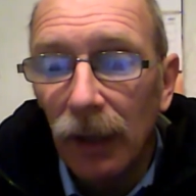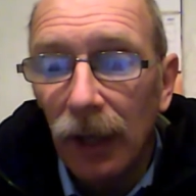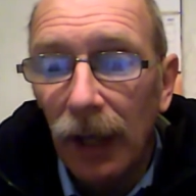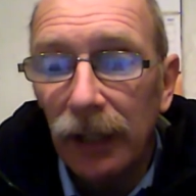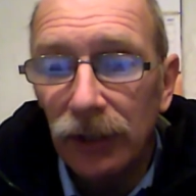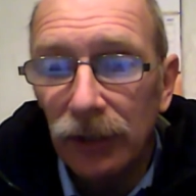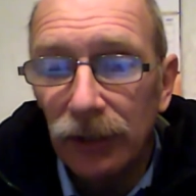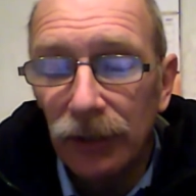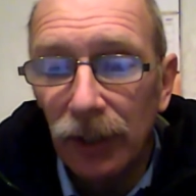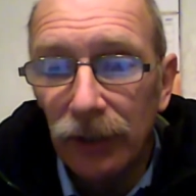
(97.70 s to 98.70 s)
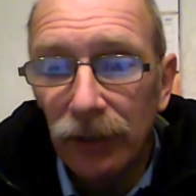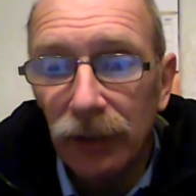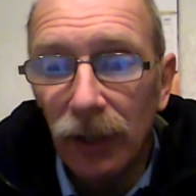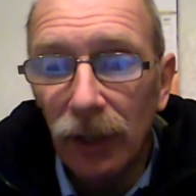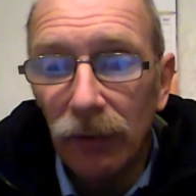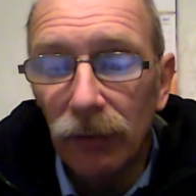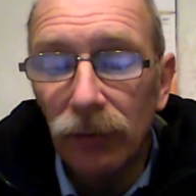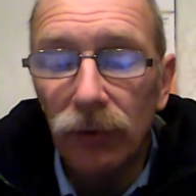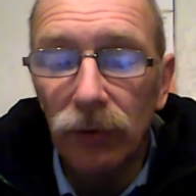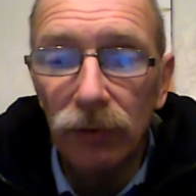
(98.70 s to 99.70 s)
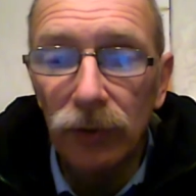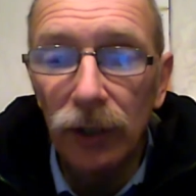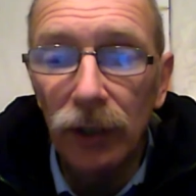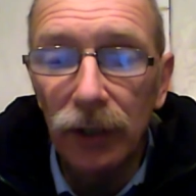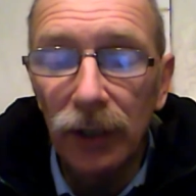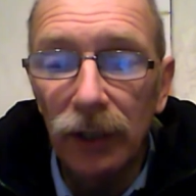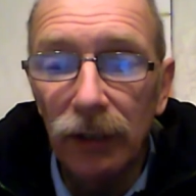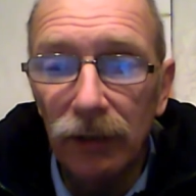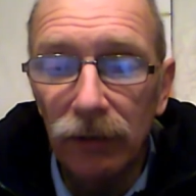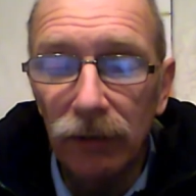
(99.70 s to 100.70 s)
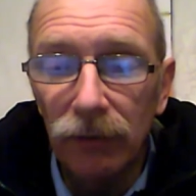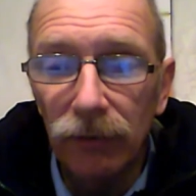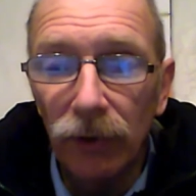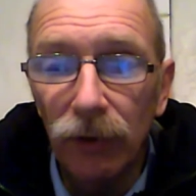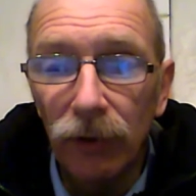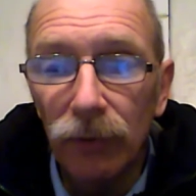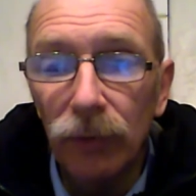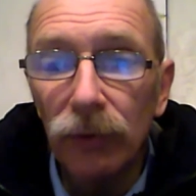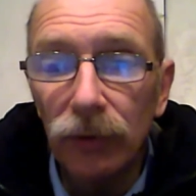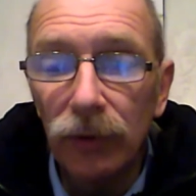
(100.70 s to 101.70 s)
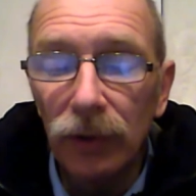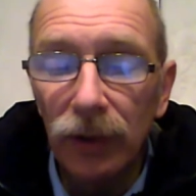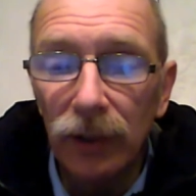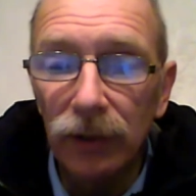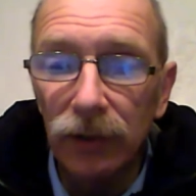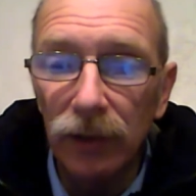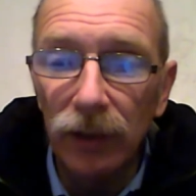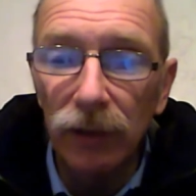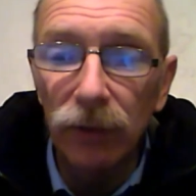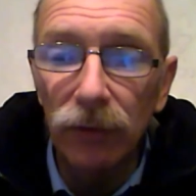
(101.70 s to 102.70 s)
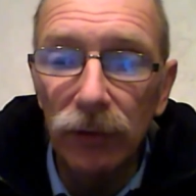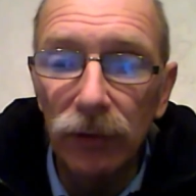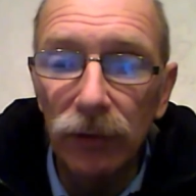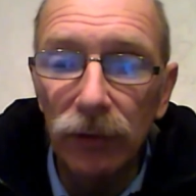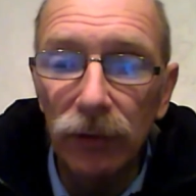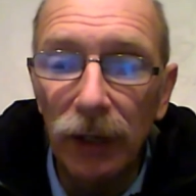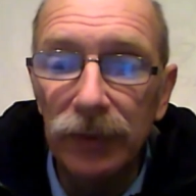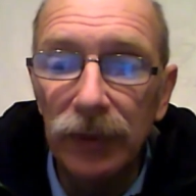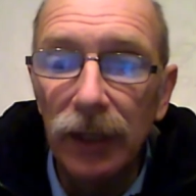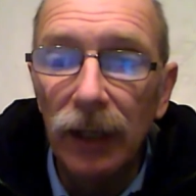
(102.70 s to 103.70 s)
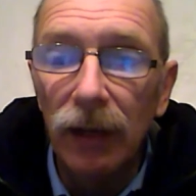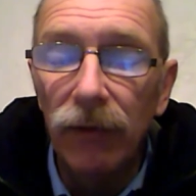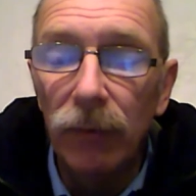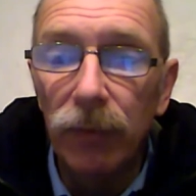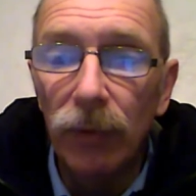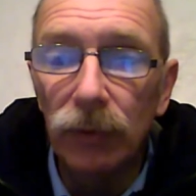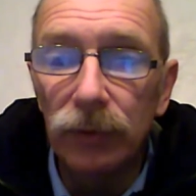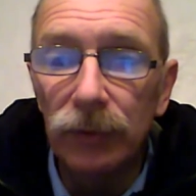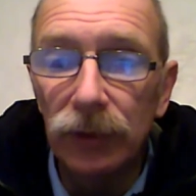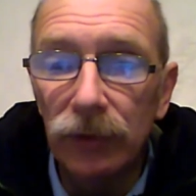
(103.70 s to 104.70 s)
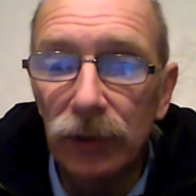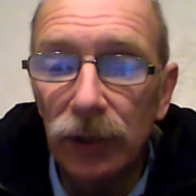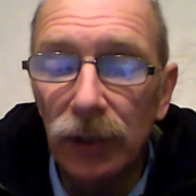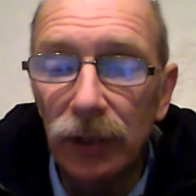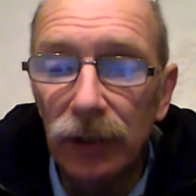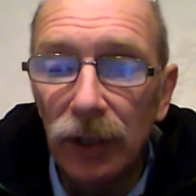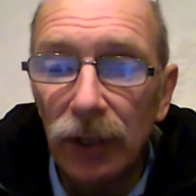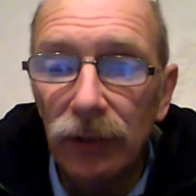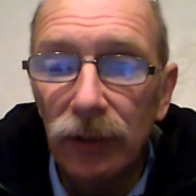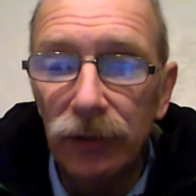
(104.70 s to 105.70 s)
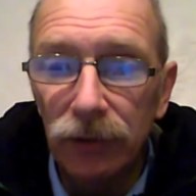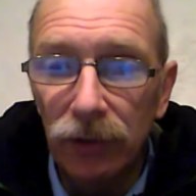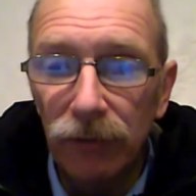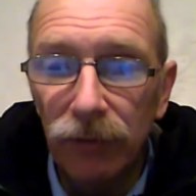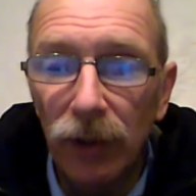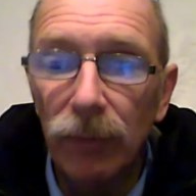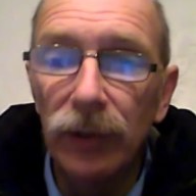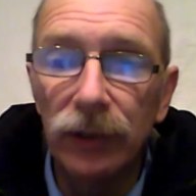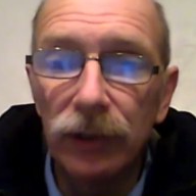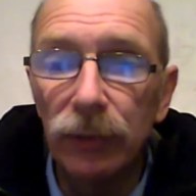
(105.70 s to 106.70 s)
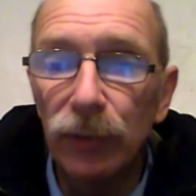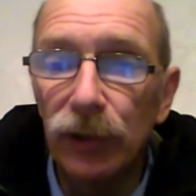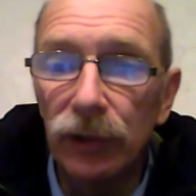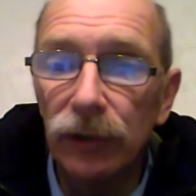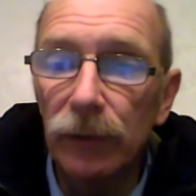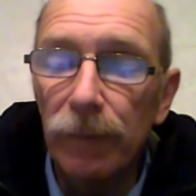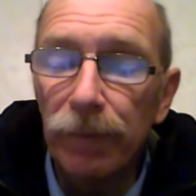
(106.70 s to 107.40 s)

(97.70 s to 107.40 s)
actually decided to go to Turkey to follow the route that Luke describes for Paul's missionary journeys, just to confirm his suspicions.